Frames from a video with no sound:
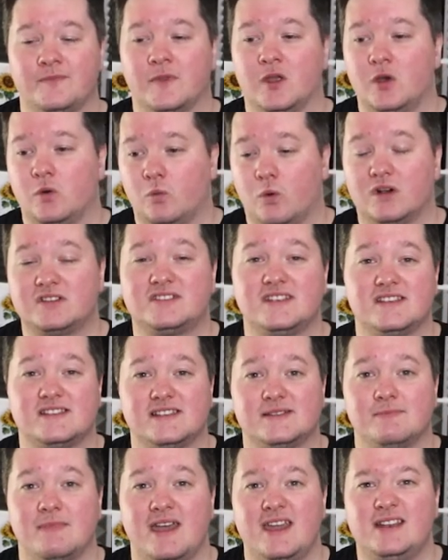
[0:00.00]
Once this is
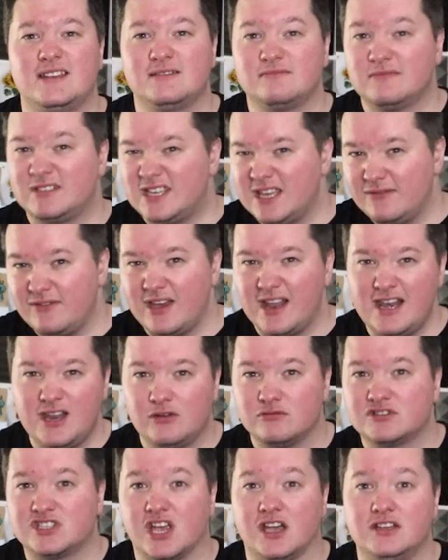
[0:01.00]
made, give it a little
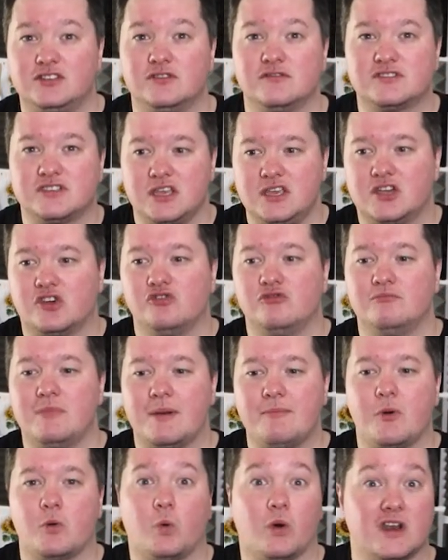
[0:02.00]
title so you can remember
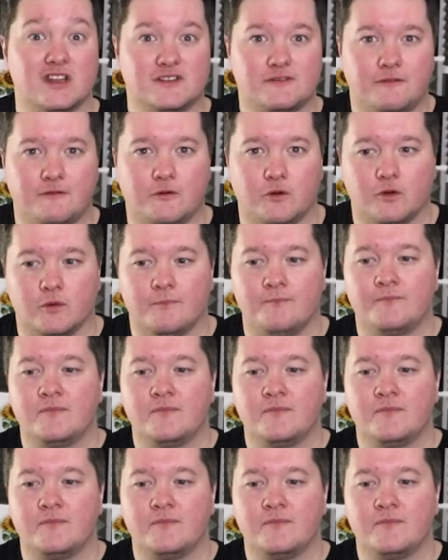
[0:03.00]
what it's for.